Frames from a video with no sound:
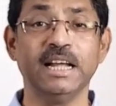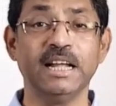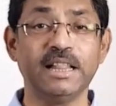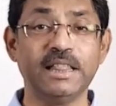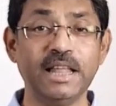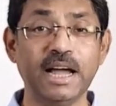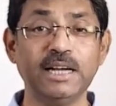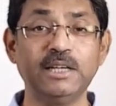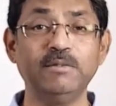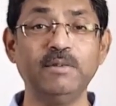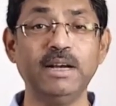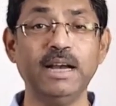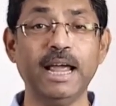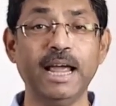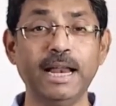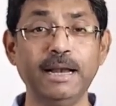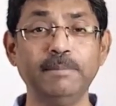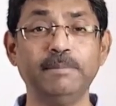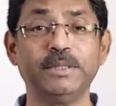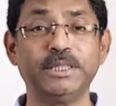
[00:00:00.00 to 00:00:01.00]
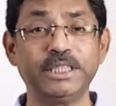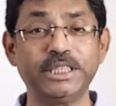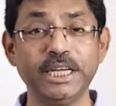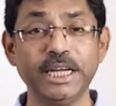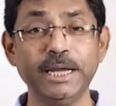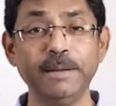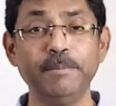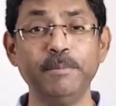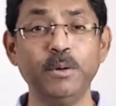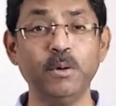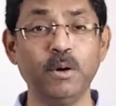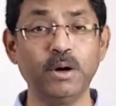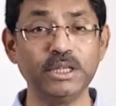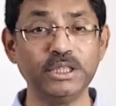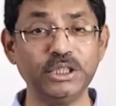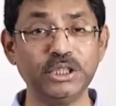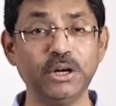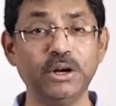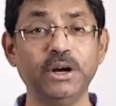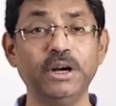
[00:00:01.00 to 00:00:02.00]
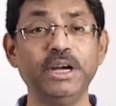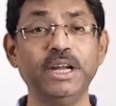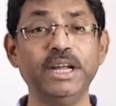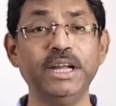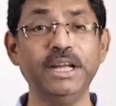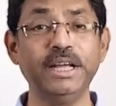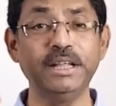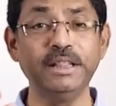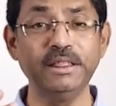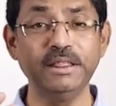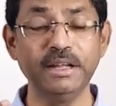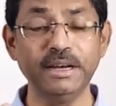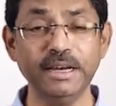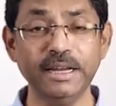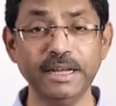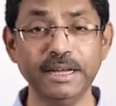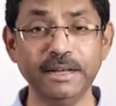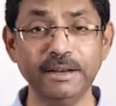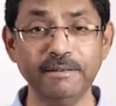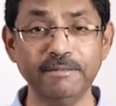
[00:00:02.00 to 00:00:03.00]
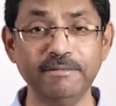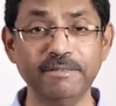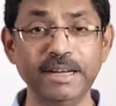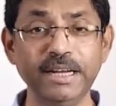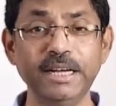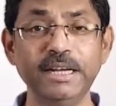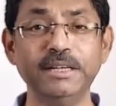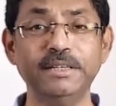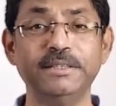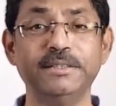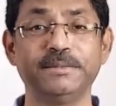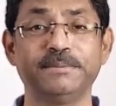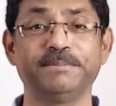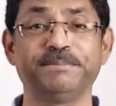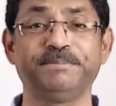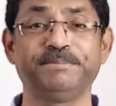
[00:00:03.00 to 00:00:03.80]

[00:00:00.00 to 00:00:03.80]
that will help shape your journey in the legal field.